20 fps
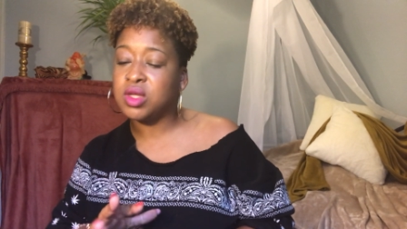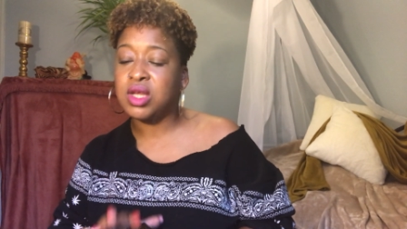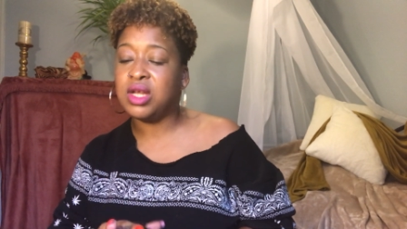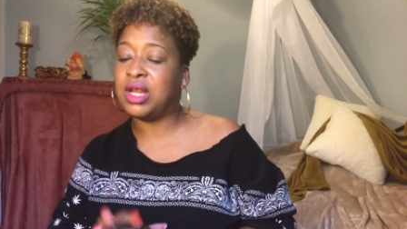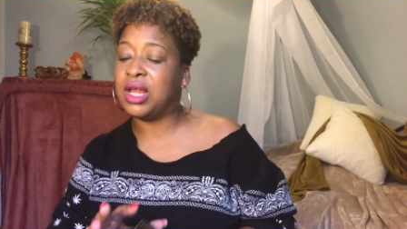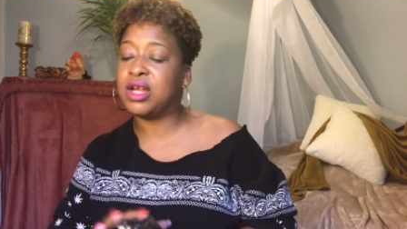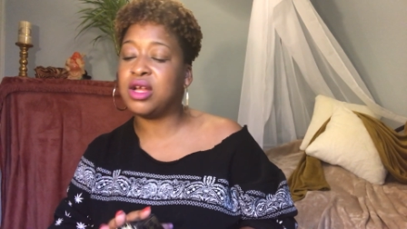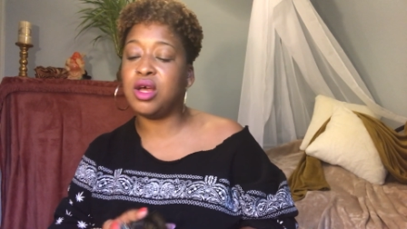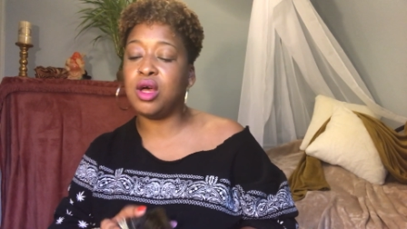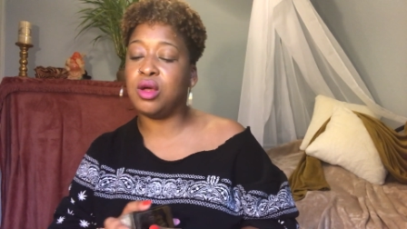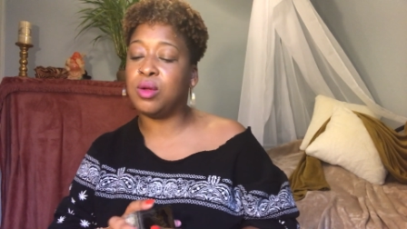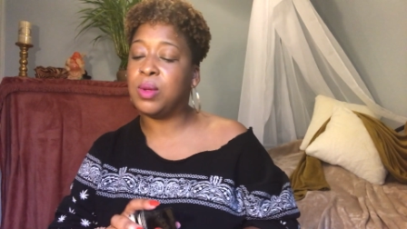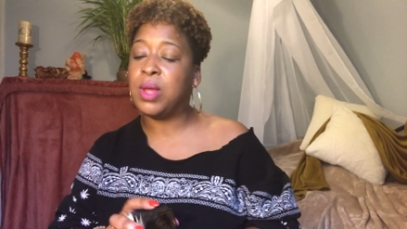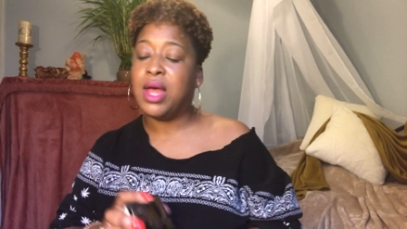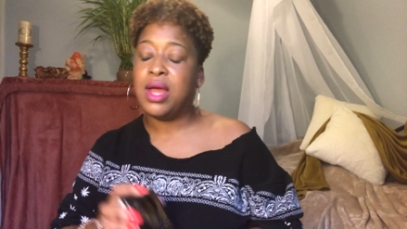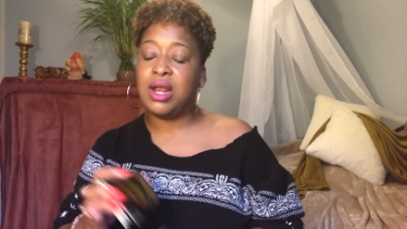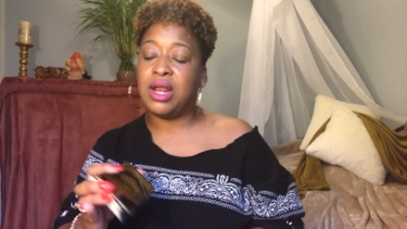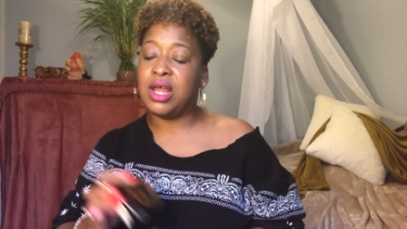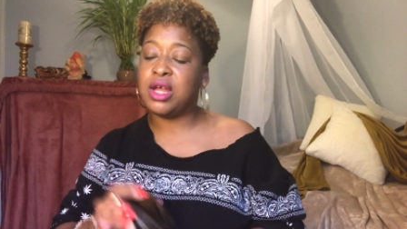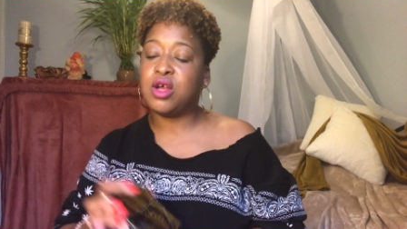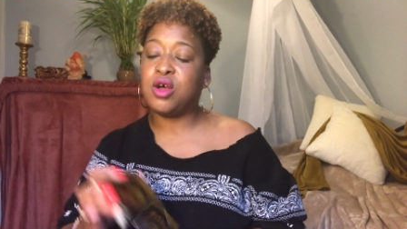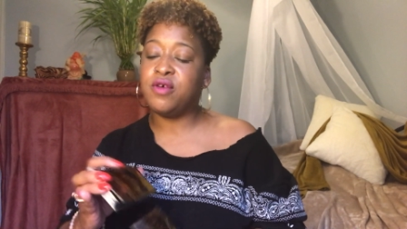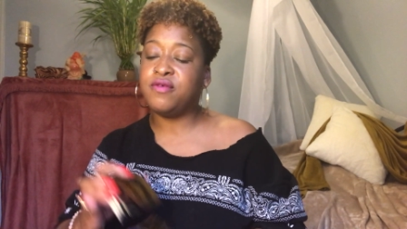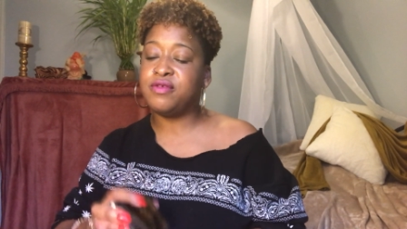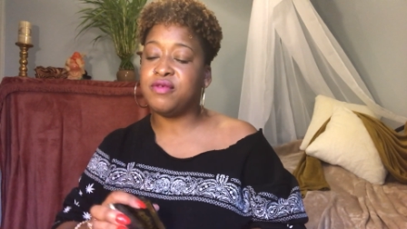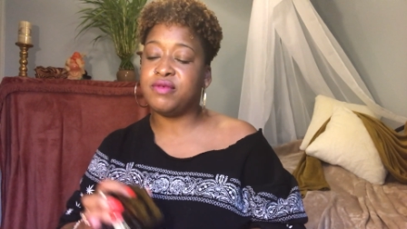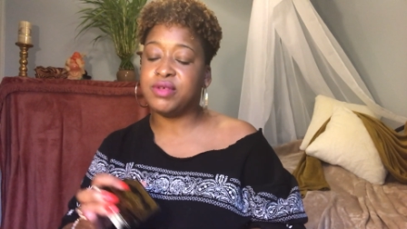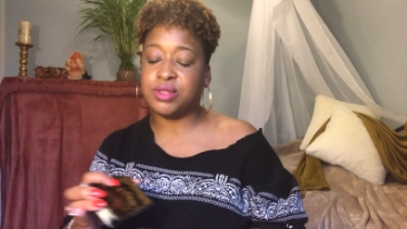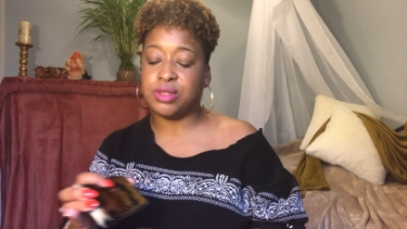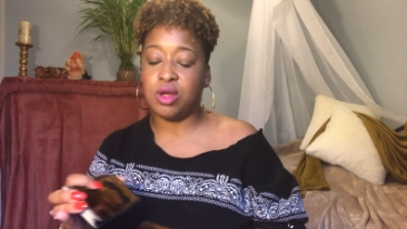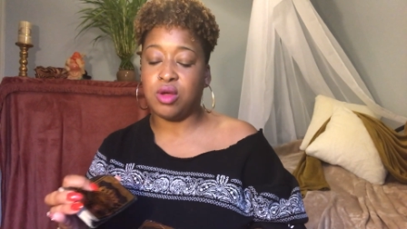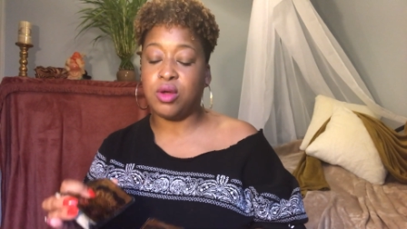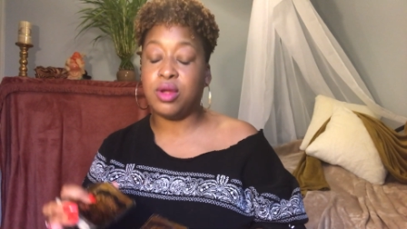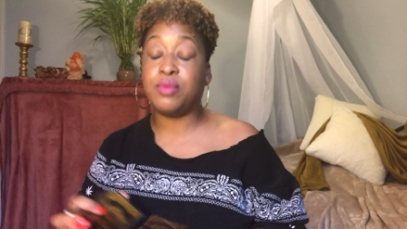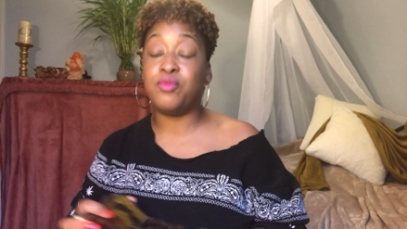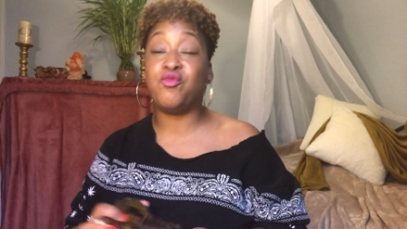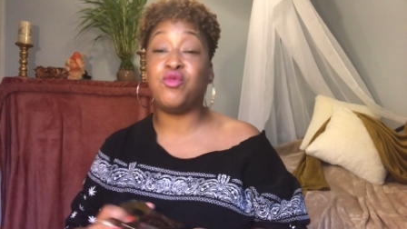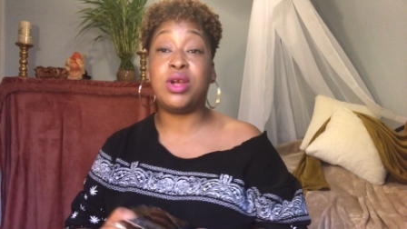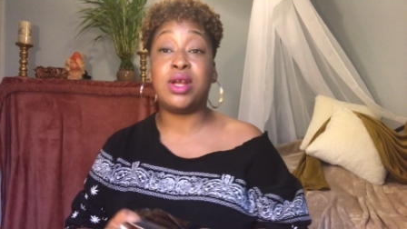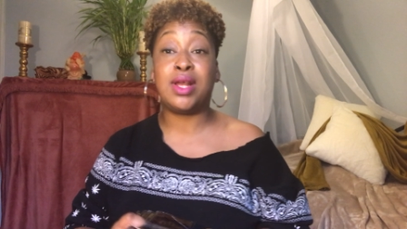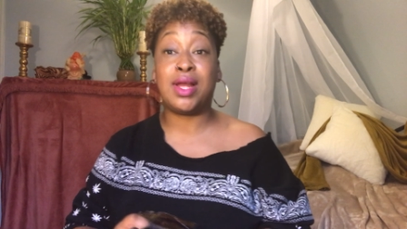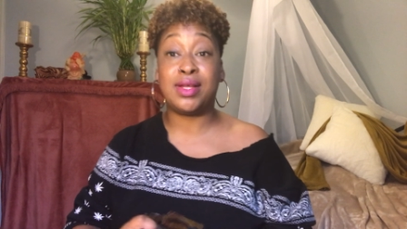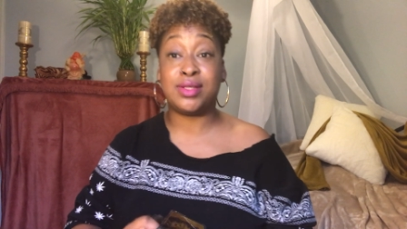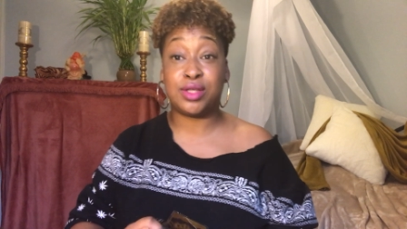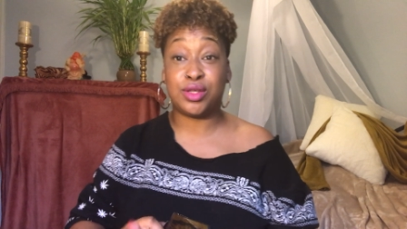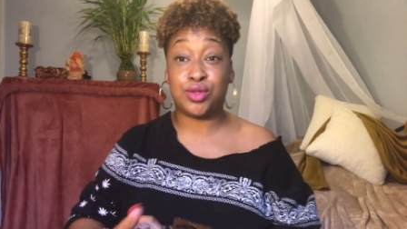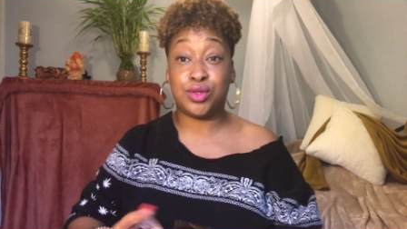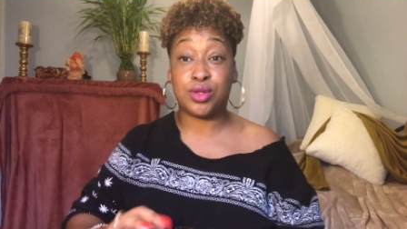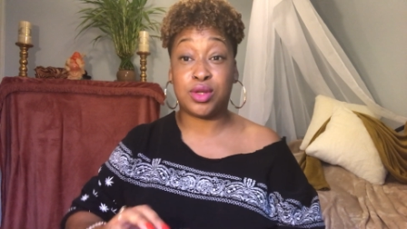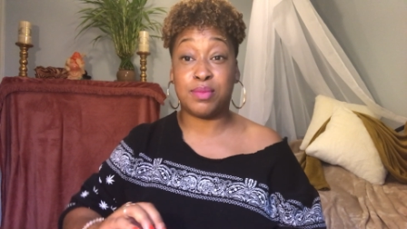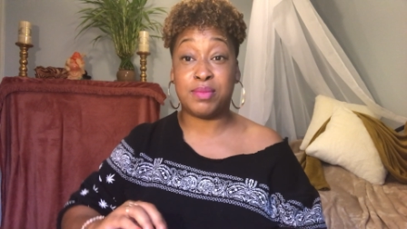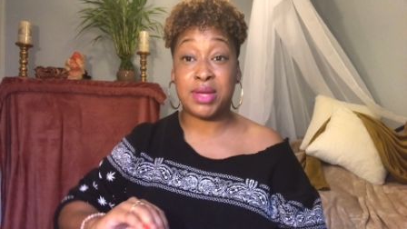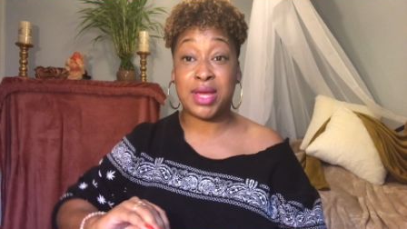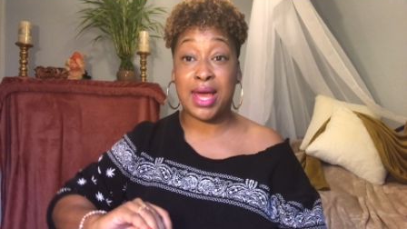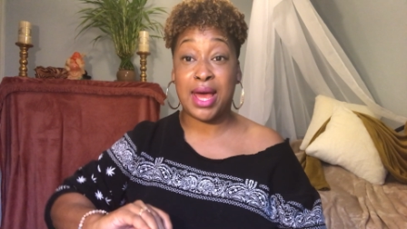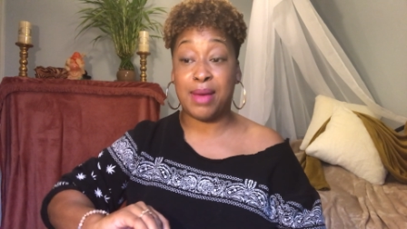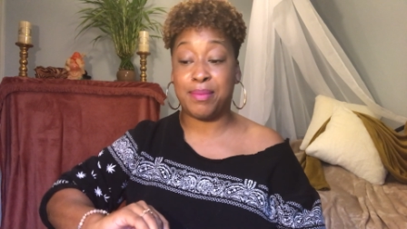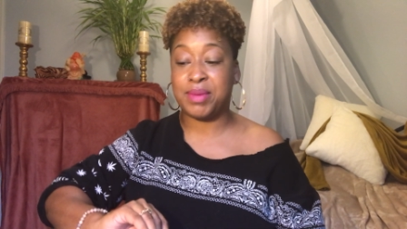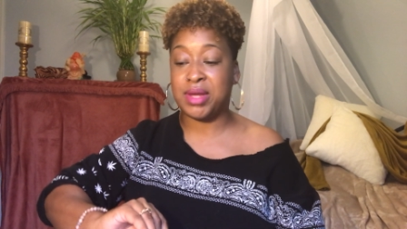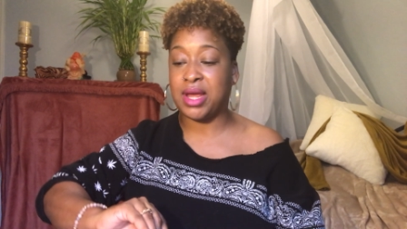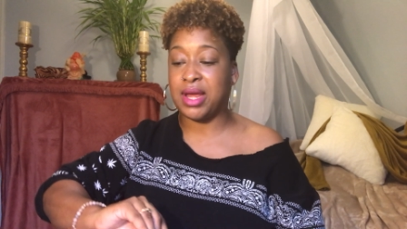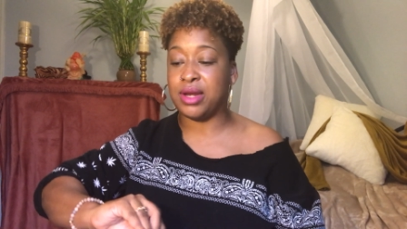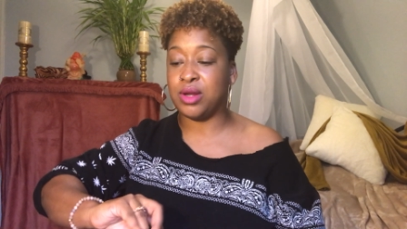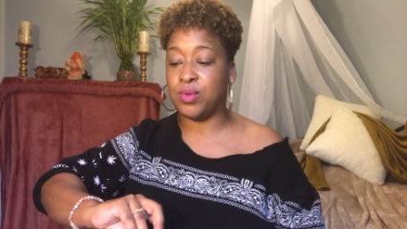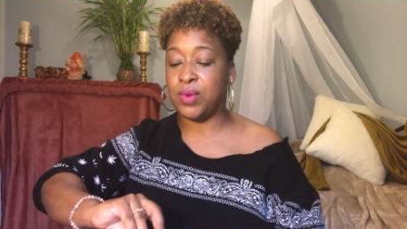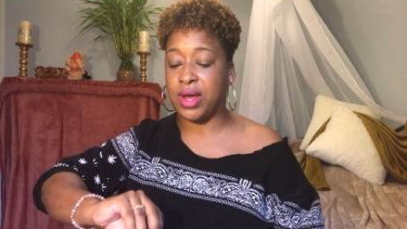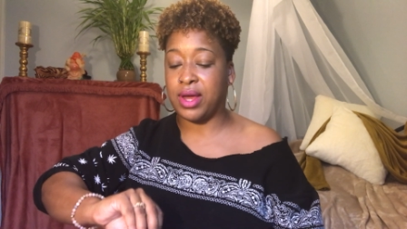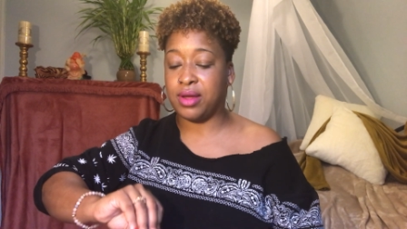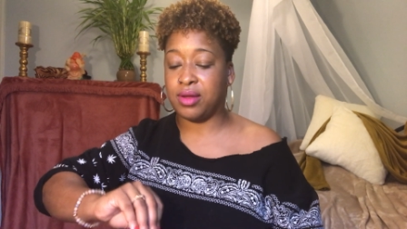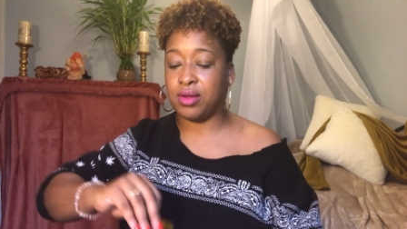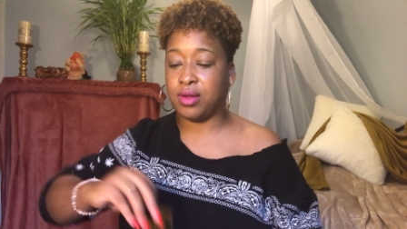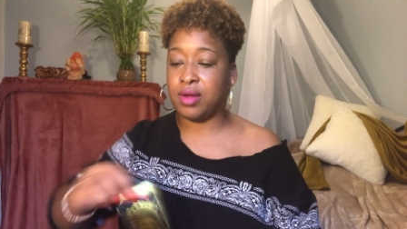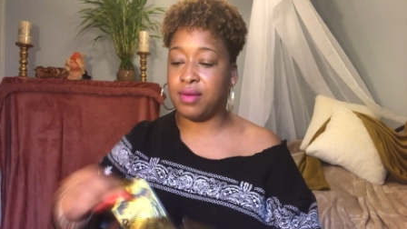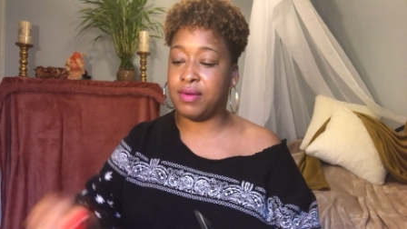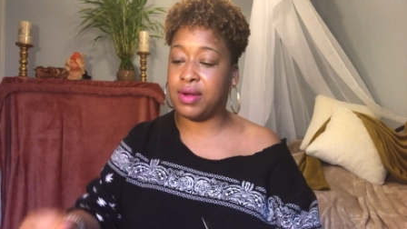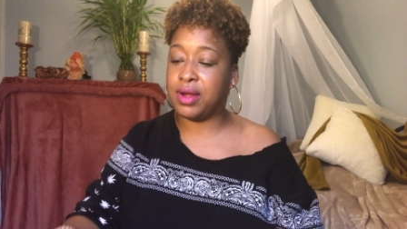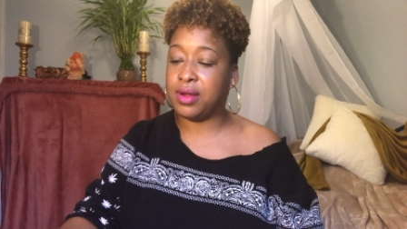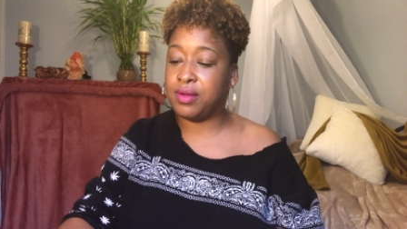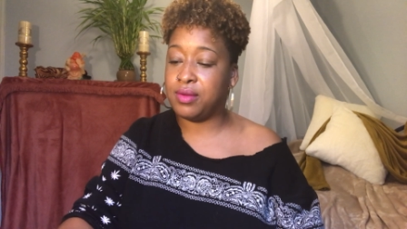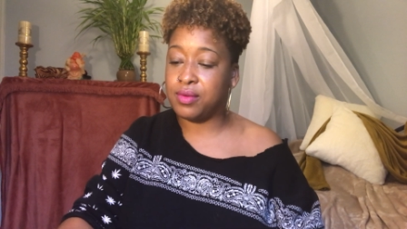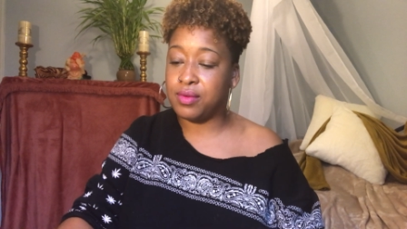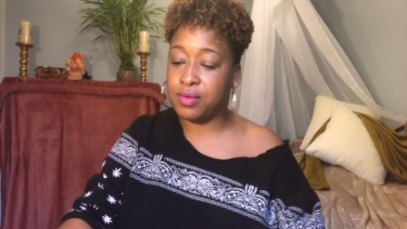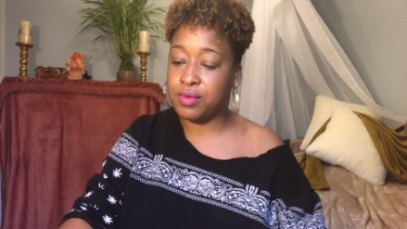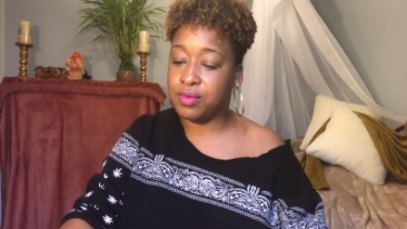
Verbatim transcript: Let go. Let go of the result and realize that you can be happy anyway. All right?